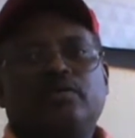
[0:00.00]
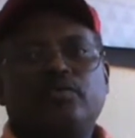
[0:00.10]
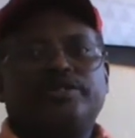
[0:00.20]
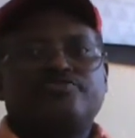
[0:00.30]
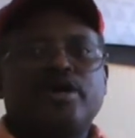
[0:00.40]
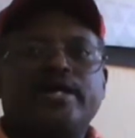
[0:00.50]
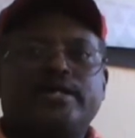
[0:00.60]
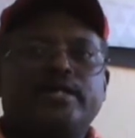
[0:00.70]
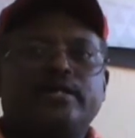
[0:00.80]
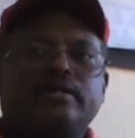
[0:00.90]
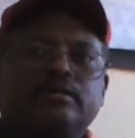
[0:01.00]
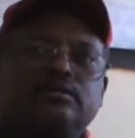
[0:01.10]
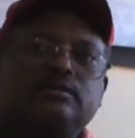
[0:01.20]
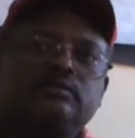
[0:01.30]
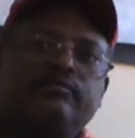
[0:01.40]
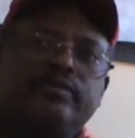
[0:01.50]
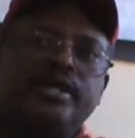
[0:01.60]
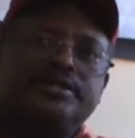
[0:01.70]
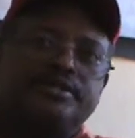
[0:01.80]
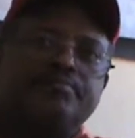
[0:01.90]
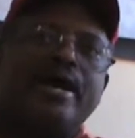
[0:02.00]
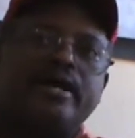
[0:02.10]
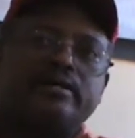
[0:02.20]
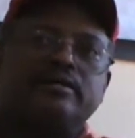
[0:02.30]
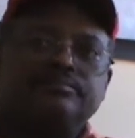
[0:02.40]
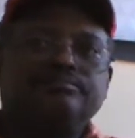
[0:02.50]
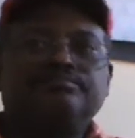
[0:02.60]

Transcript: with TRICARE as the backup.